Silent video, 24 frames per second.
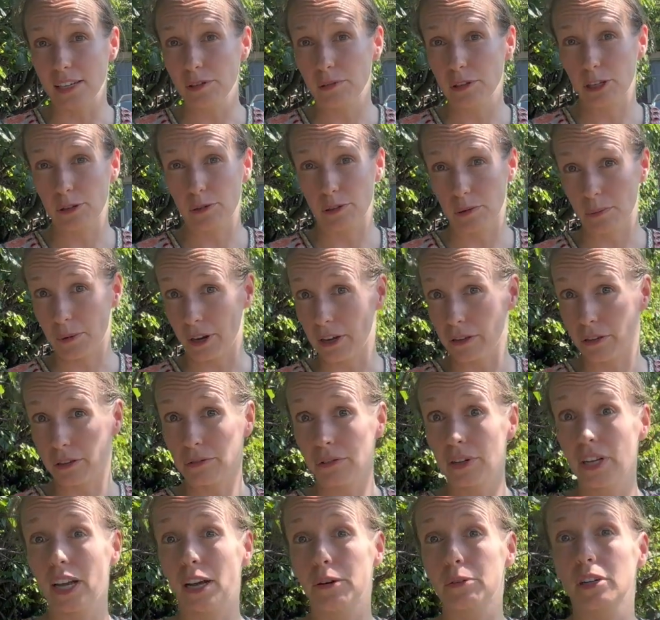which was about a
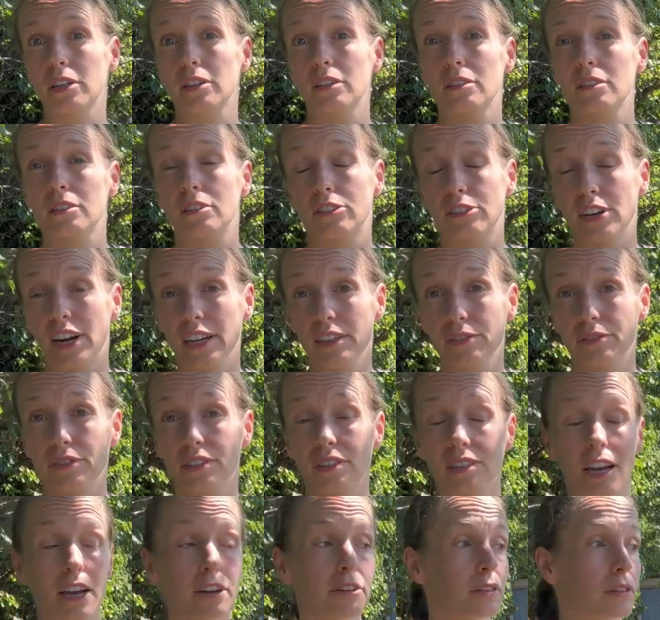3-hour drive
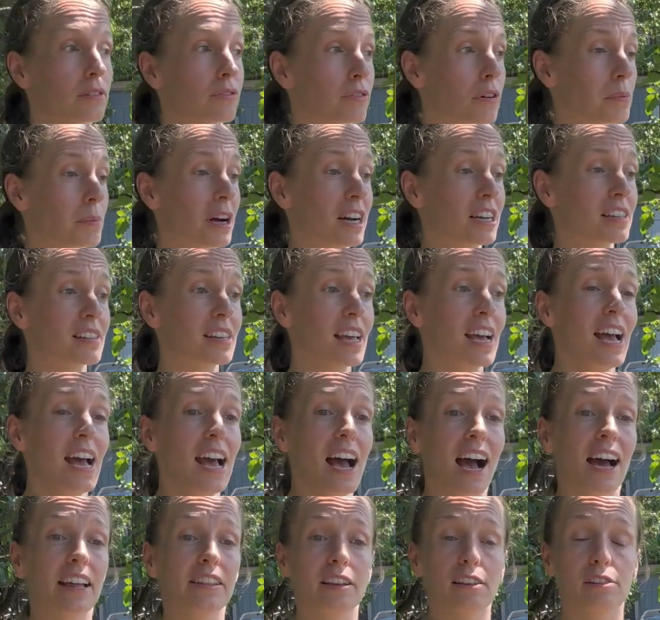south from us,
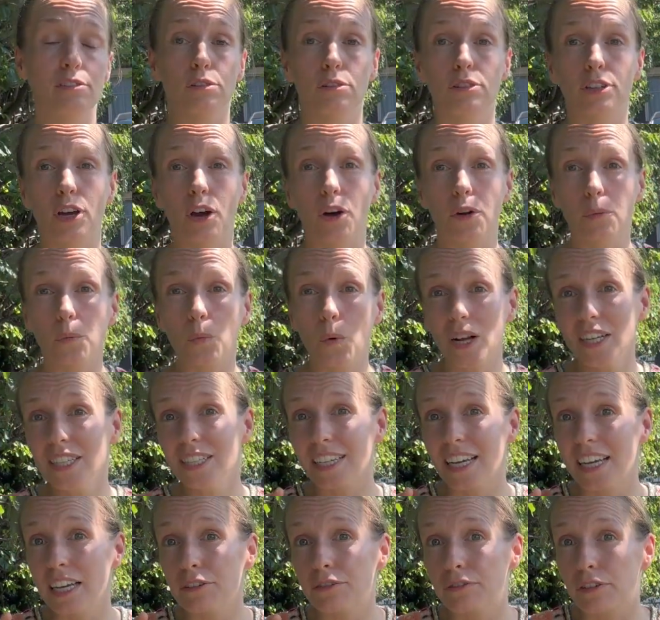and they sold it on one
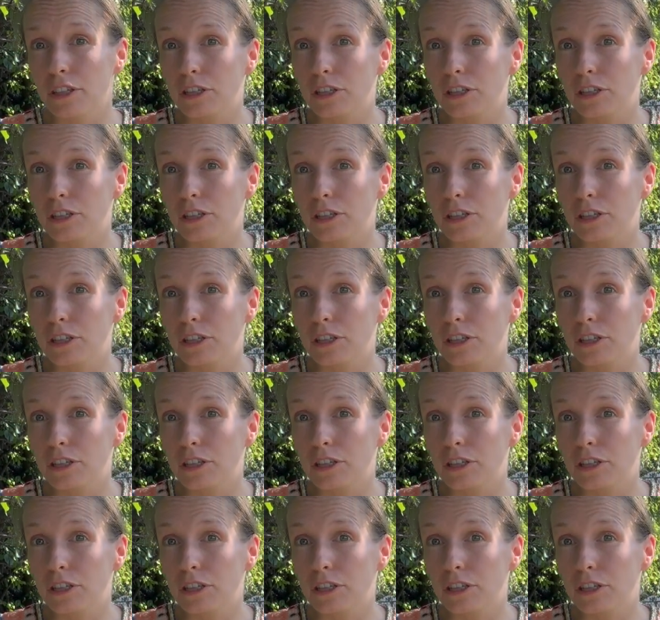day for